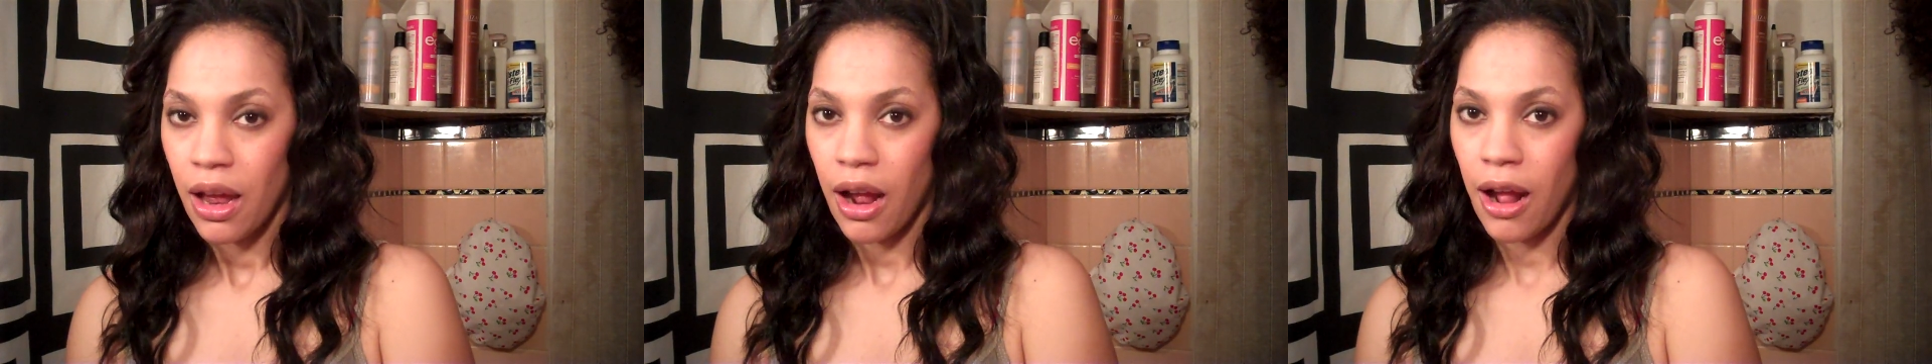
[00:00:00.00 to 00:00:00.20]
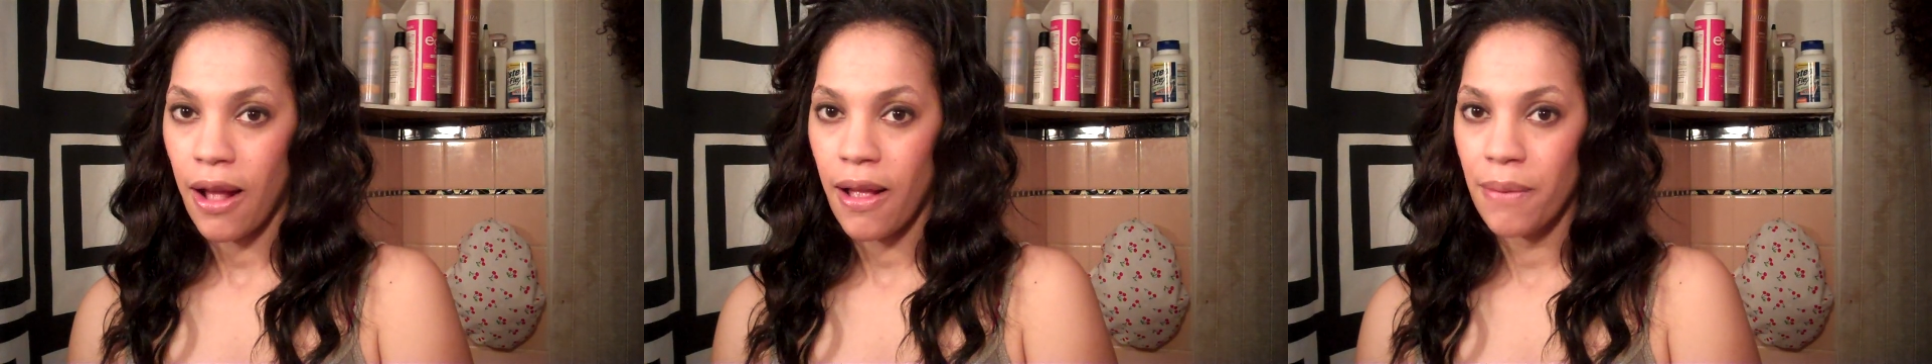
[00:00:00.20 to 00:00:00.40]

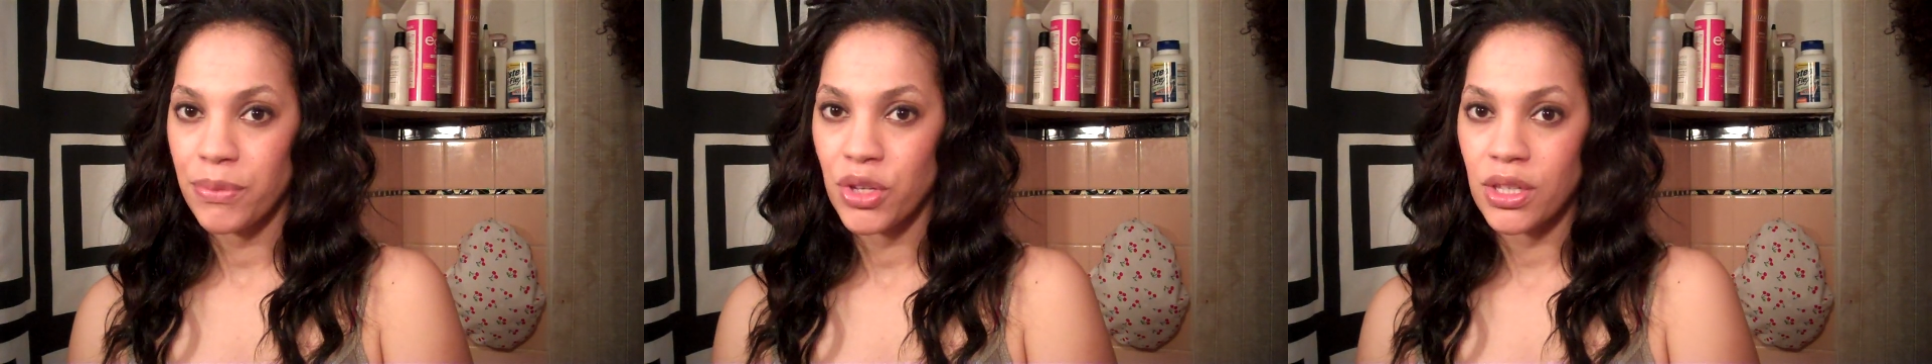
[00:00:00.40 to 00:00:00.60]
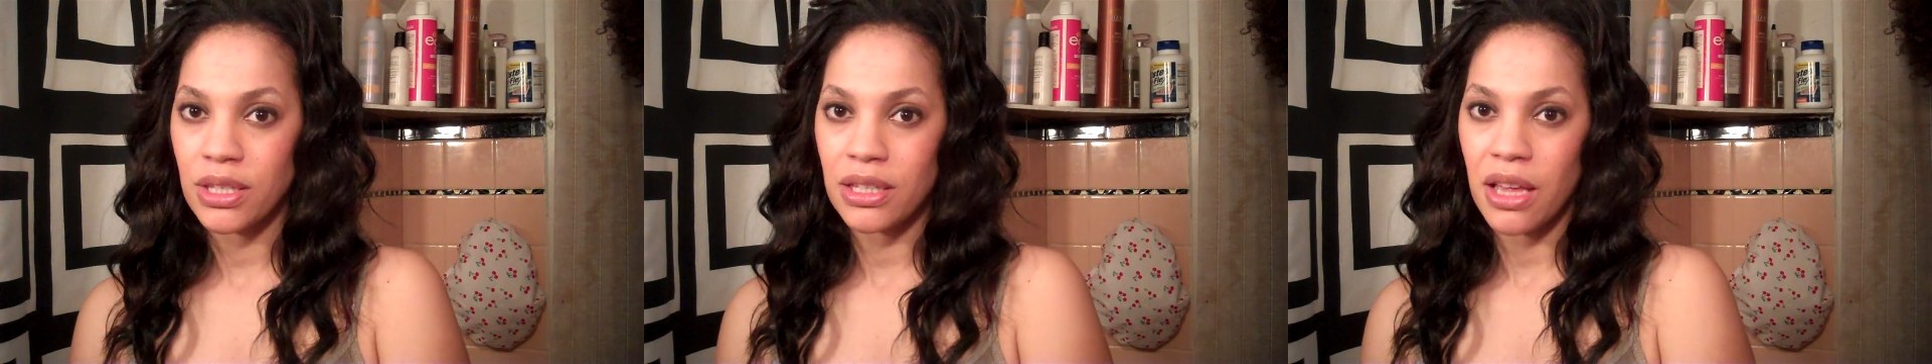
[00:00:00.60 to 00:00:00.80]
um,
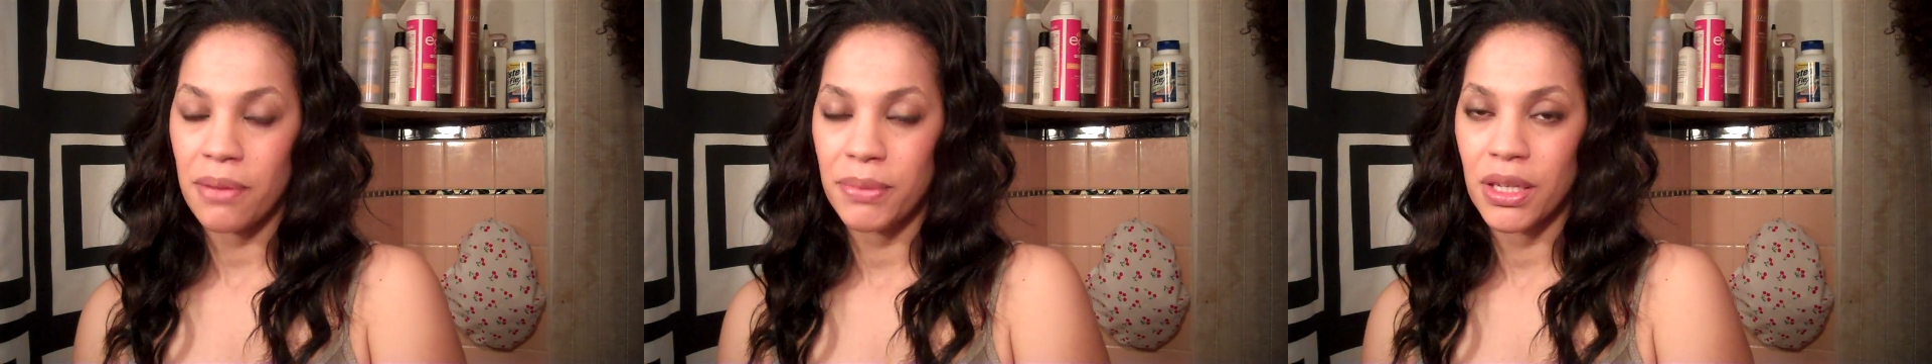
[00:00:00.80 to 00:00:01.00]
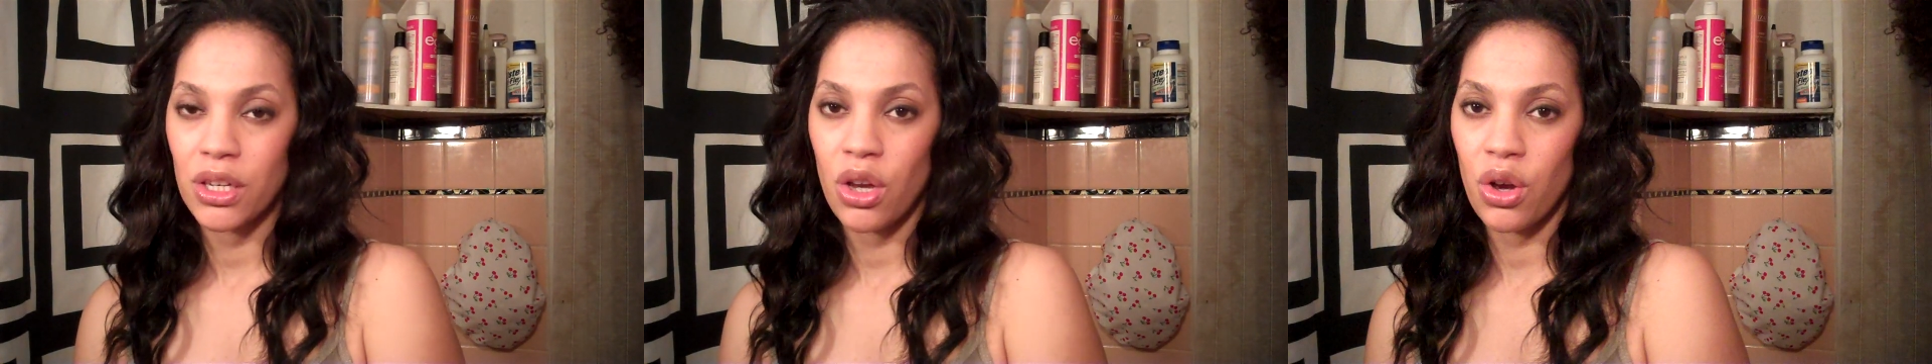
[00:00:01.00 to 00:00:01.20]
just
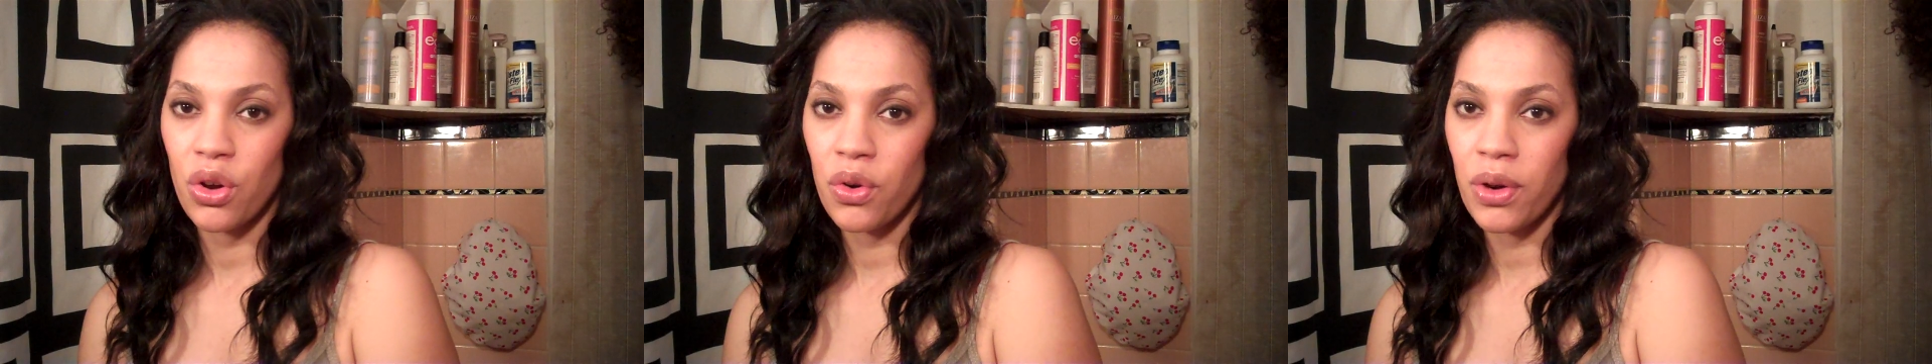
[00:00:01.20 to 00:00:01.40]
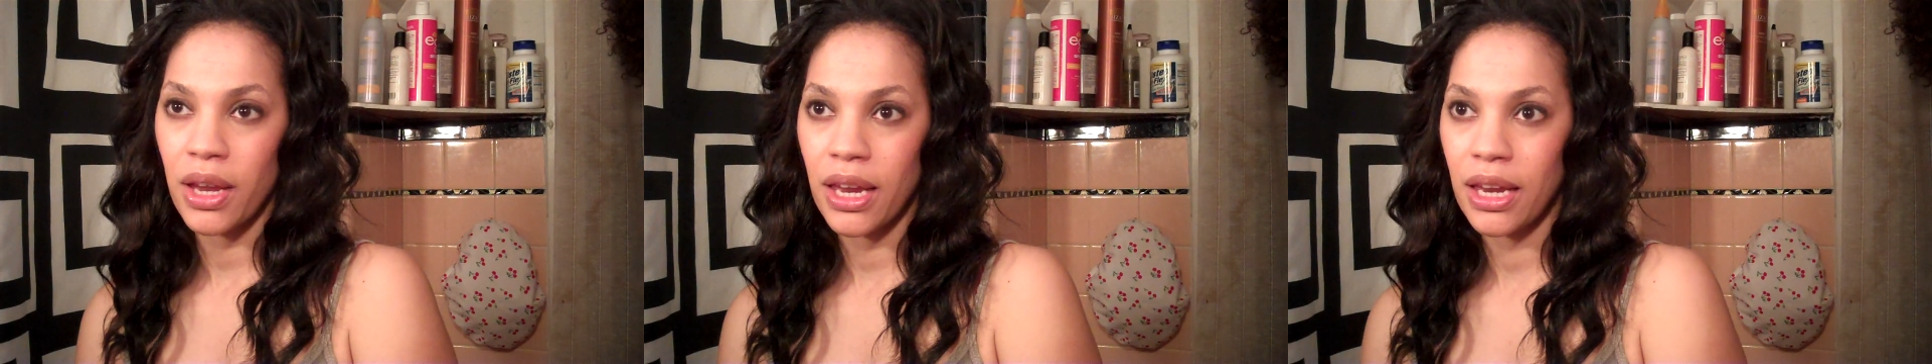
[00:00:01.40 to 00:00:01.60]
let me
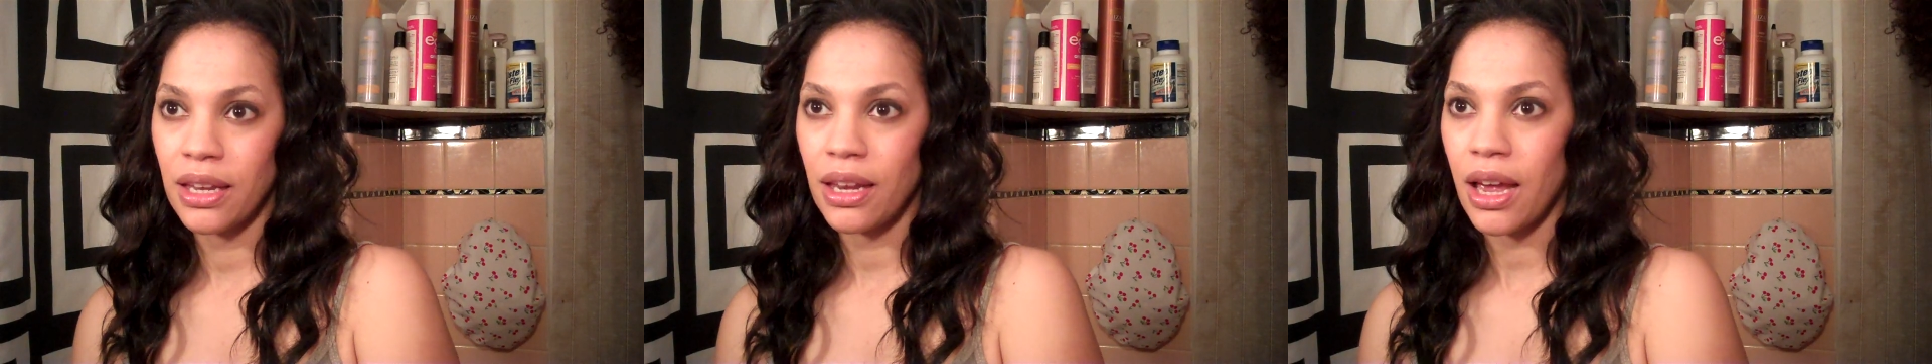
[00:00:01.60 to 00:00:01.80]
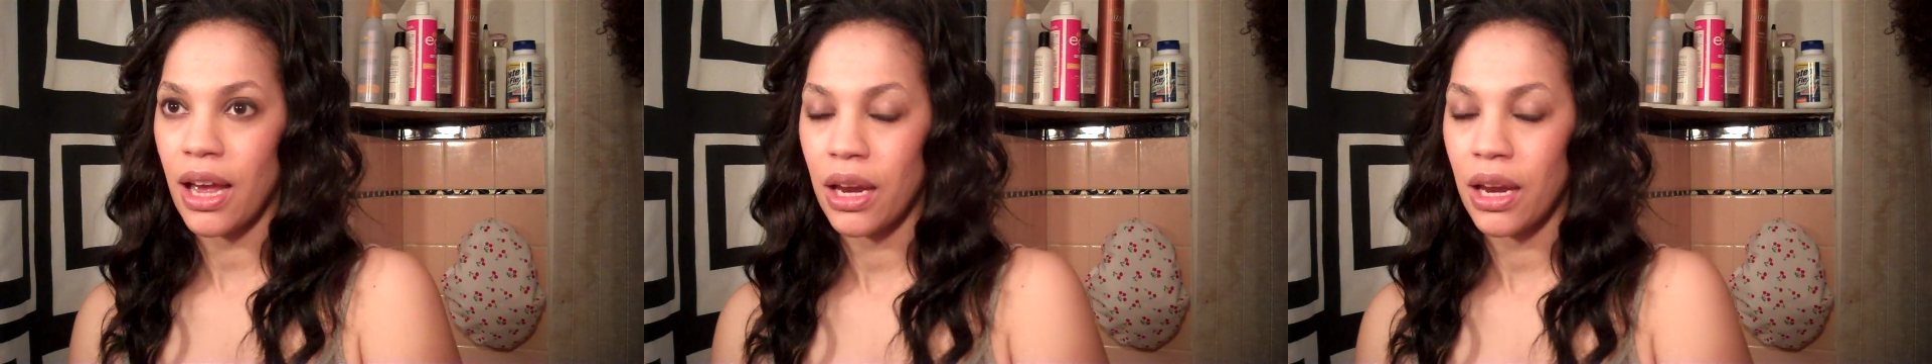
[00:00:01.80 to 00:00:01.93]
know and